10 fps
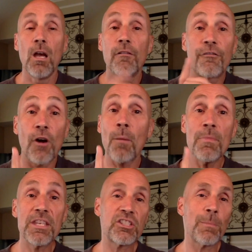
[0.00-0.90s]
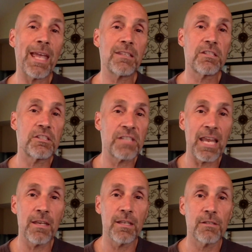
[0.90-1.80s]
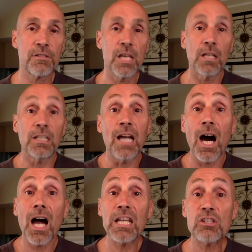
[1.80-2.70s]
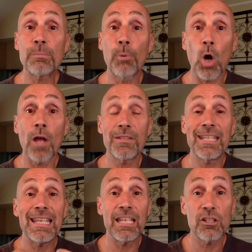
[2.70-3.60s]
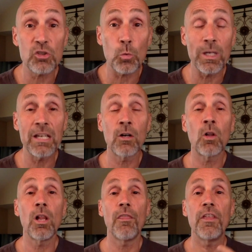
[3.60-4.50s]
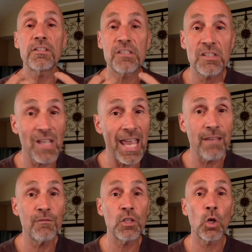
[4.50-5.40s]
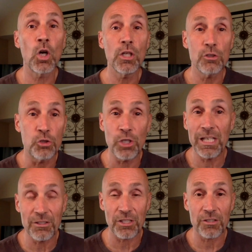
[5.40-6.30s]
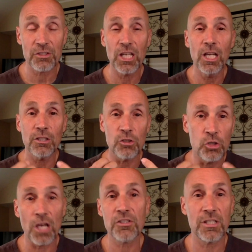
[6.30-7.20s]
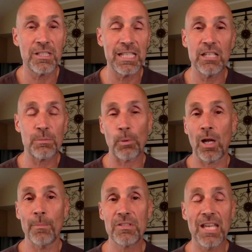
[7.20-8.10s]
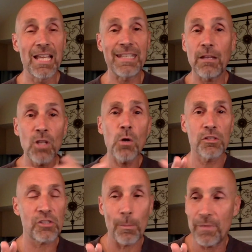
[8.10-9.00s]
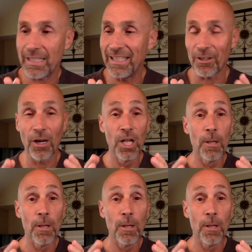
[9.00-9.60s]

From this man's descendants, God has brought to Israel the Savior Jesus, just as he has promised. Now, notice something here.